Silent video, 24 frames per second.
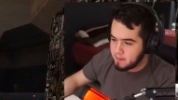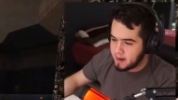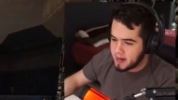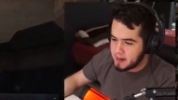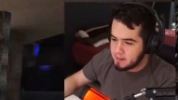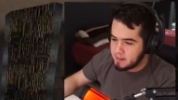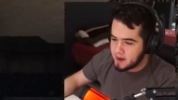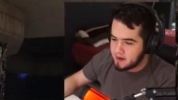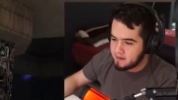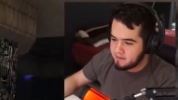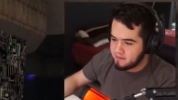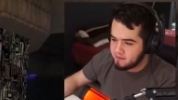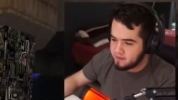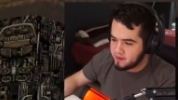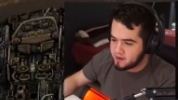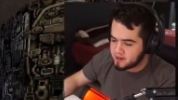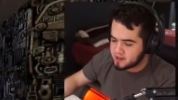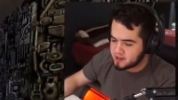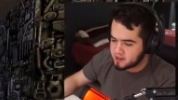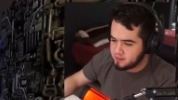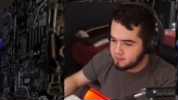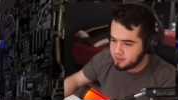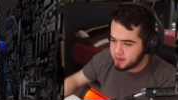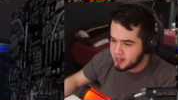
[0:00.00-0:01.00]
by my
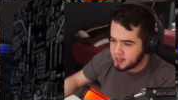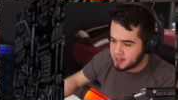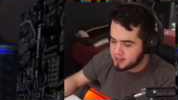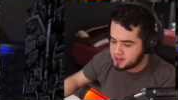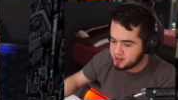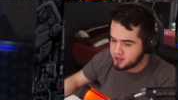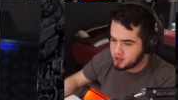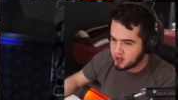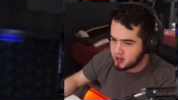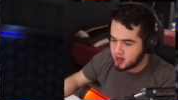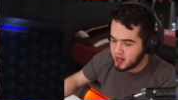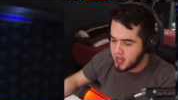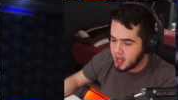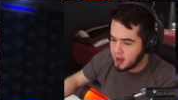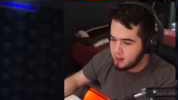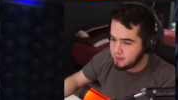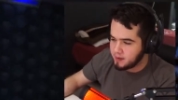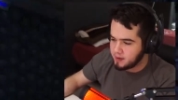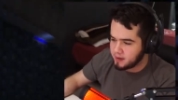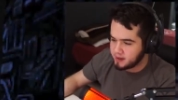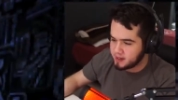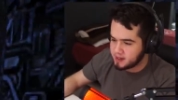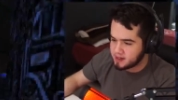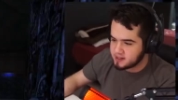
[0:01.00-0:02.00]
first Patreon
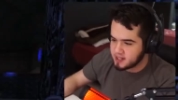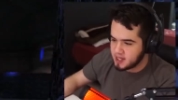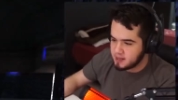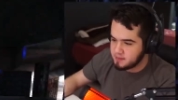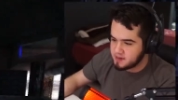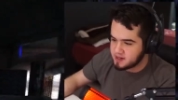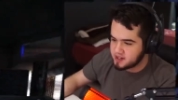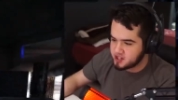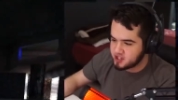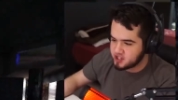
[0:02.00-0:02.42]
ever. His name is